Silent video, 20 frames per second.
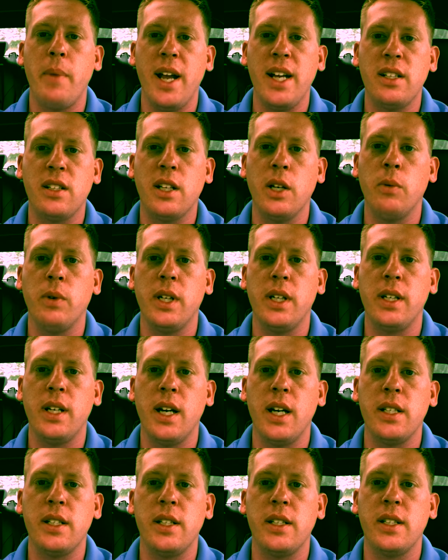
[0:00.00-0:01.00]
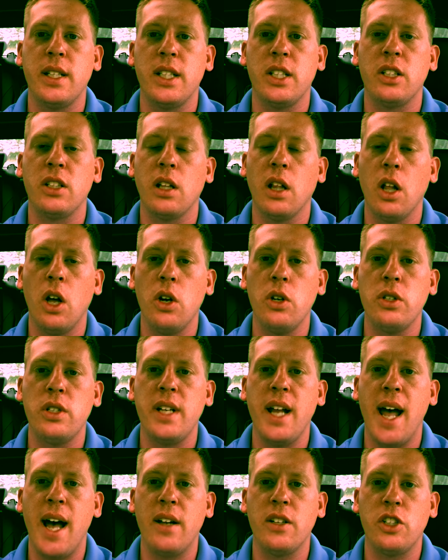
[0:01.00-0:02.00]
basically what it does is it slows
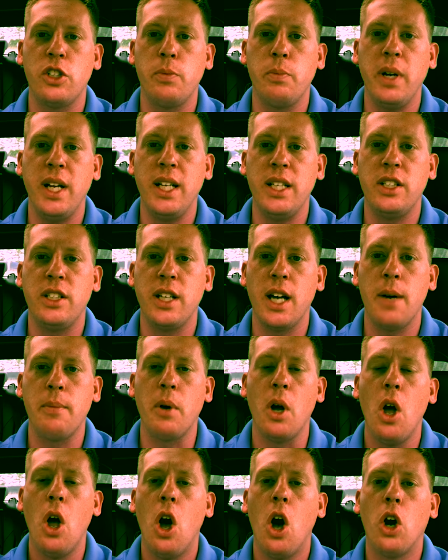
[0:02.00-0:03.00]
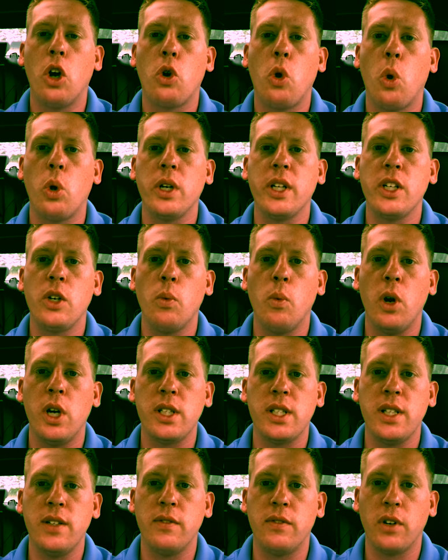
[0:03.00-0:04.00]
down and speeds up according to
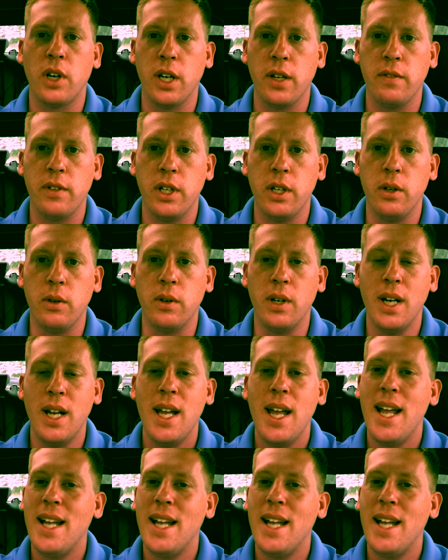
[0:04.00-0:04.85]
what's in front of you.